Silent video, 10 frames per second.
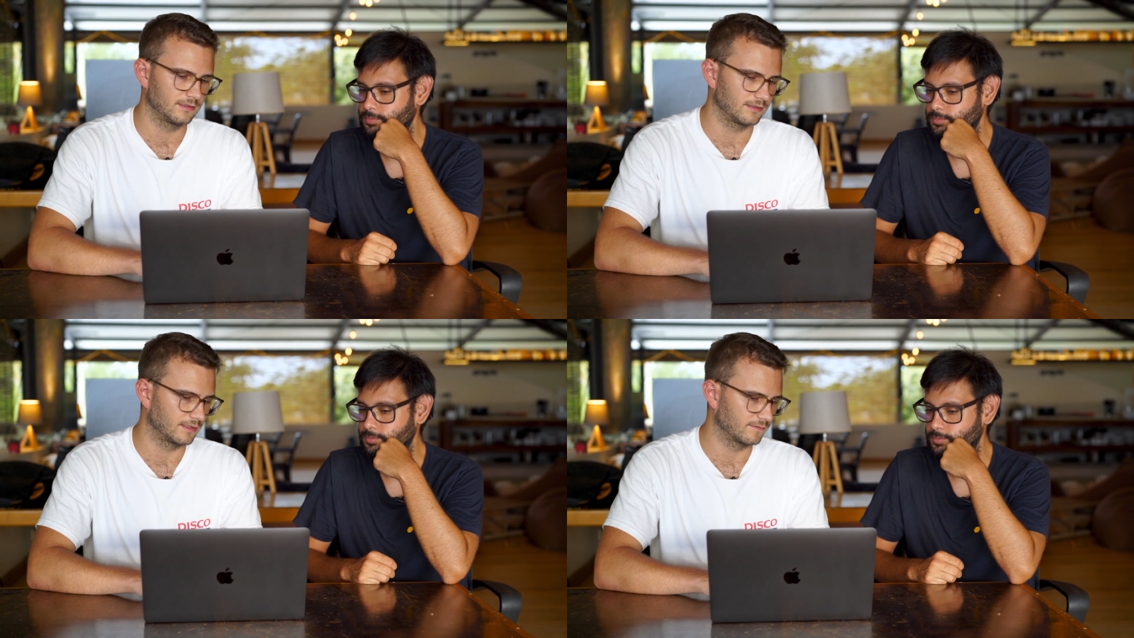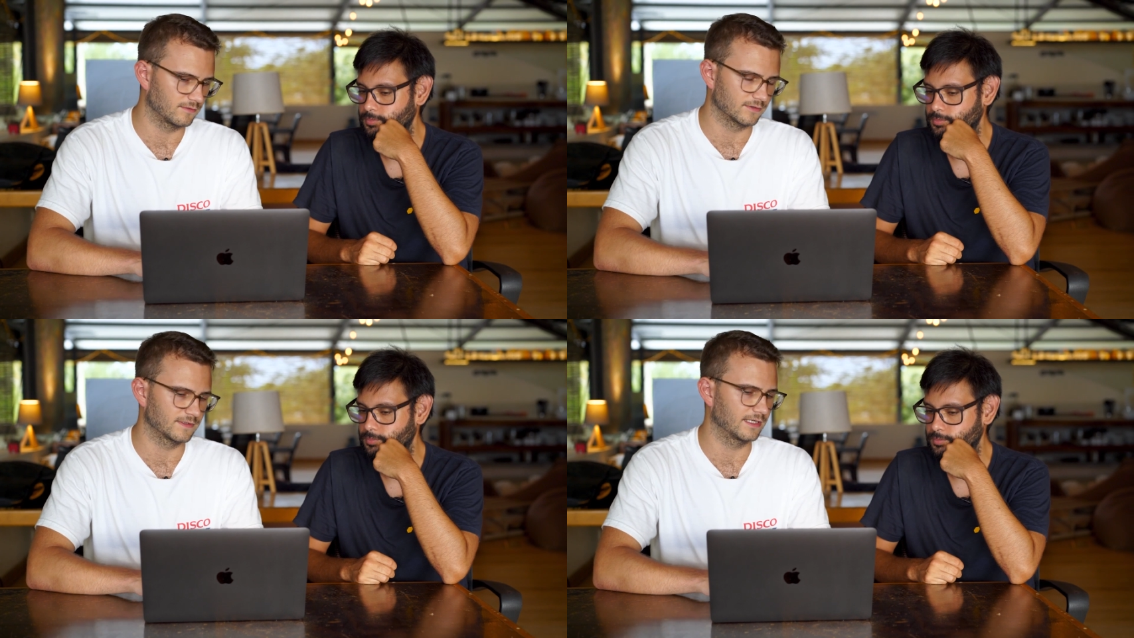Speaker 1: And then of
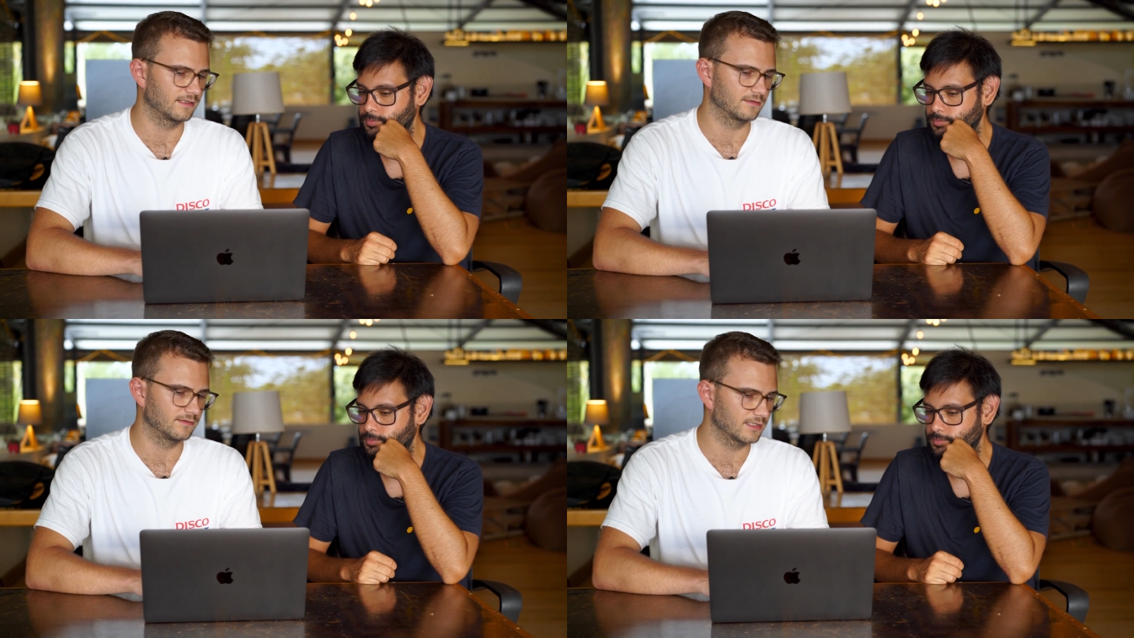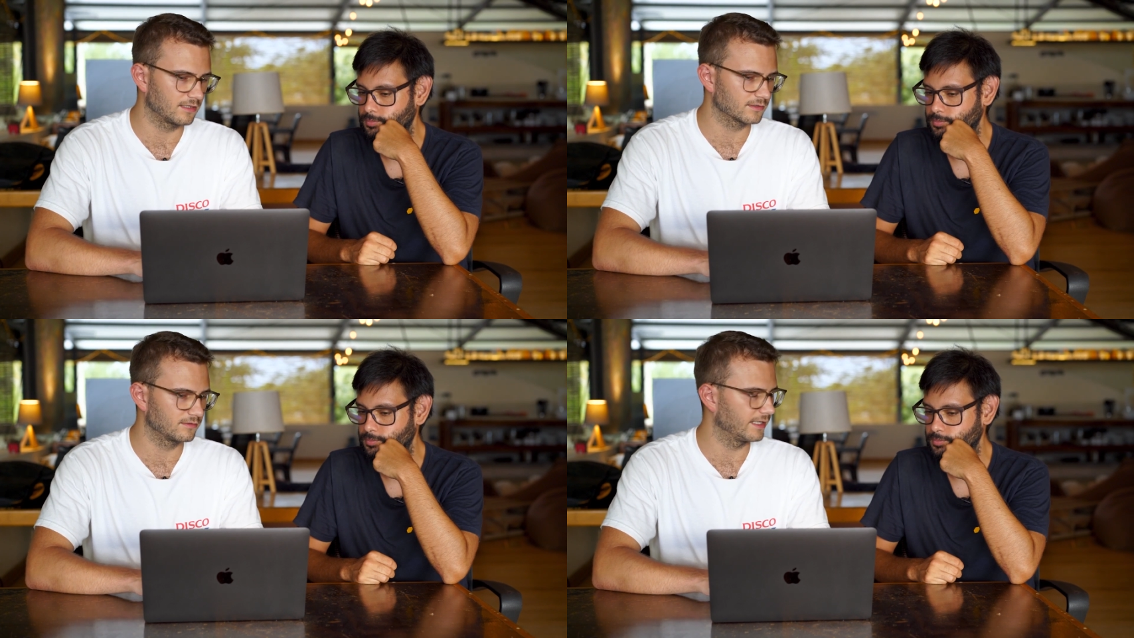course I get into
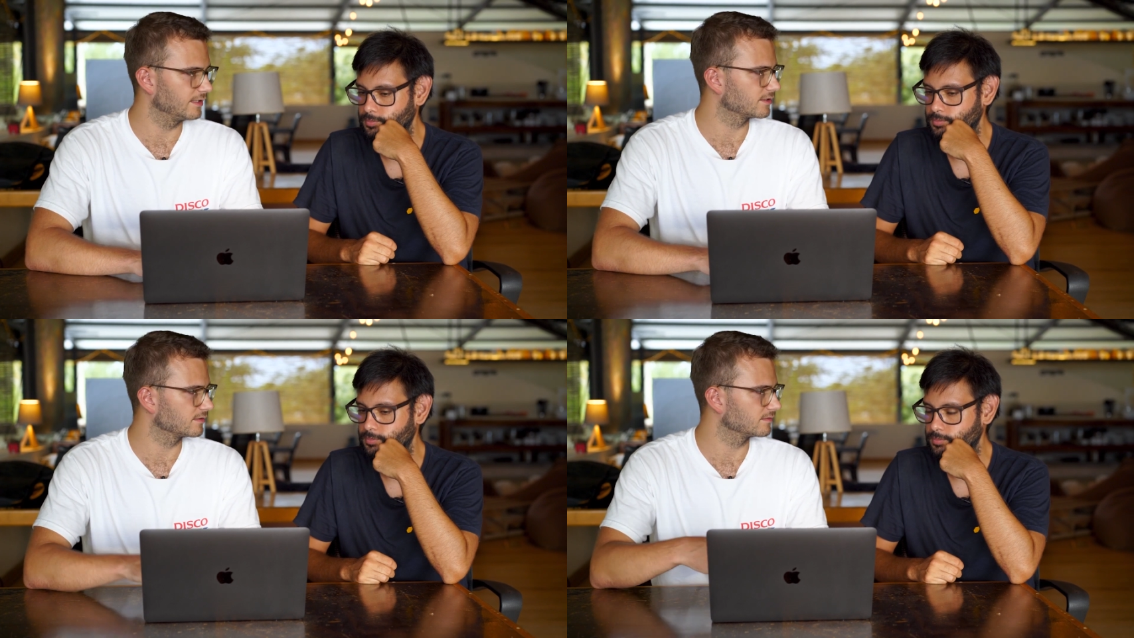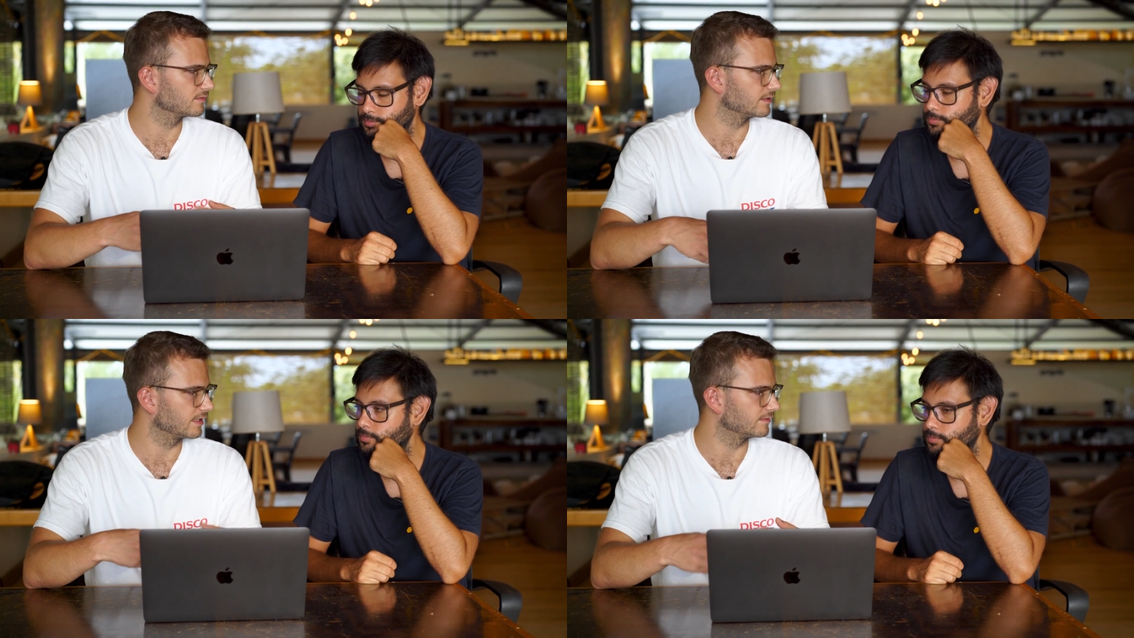account
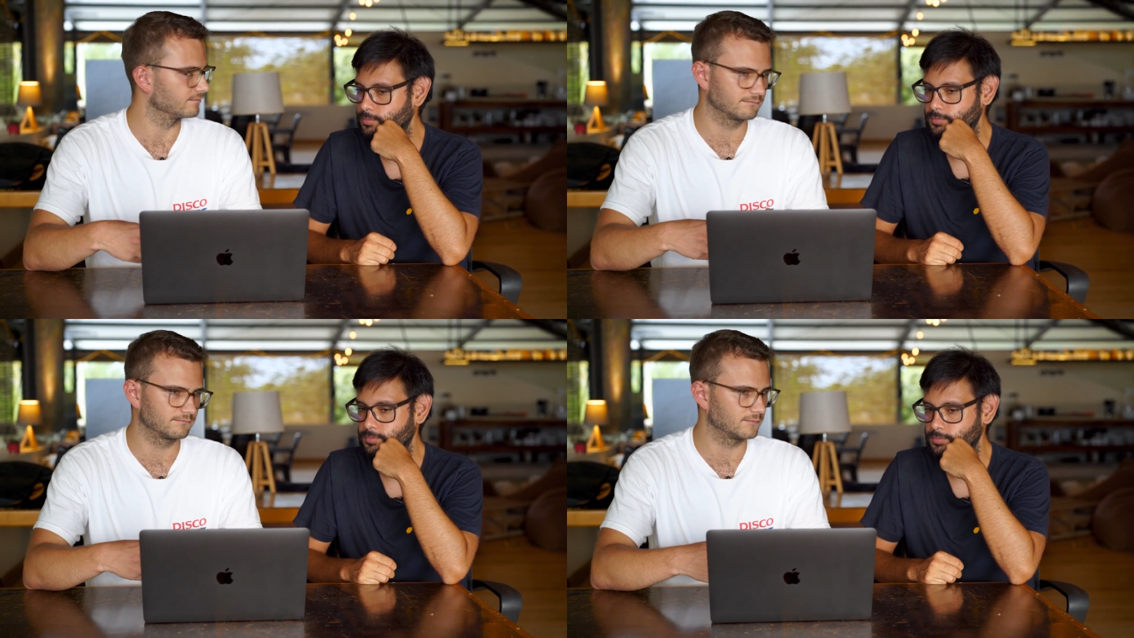creation and then